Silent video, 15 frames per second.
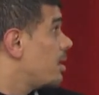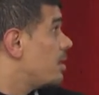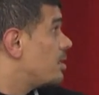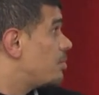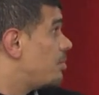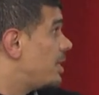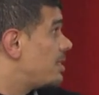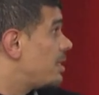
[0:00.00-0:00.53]

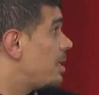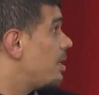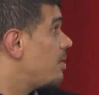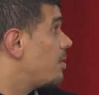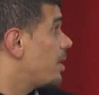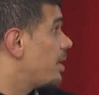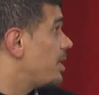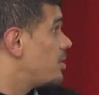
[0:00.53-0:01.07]
especially in
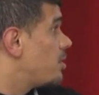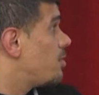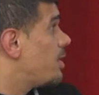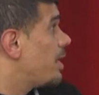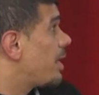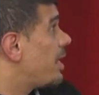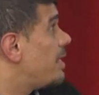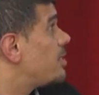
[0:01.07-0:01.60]
the region,
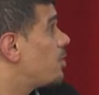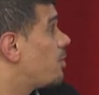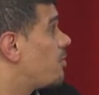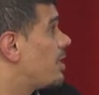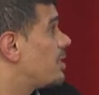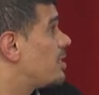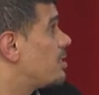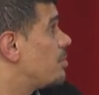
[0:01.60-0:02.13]
the range of
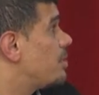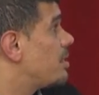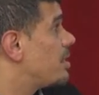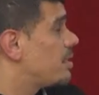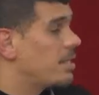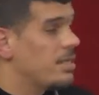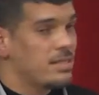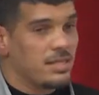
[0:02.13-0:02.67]
the
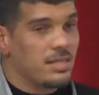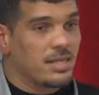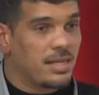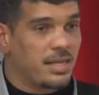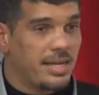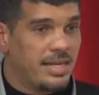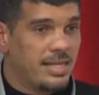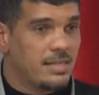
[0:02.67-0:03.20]
seismicity is
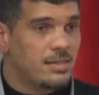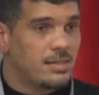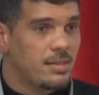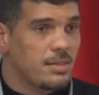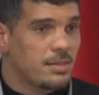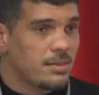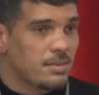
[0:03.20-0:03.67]
increased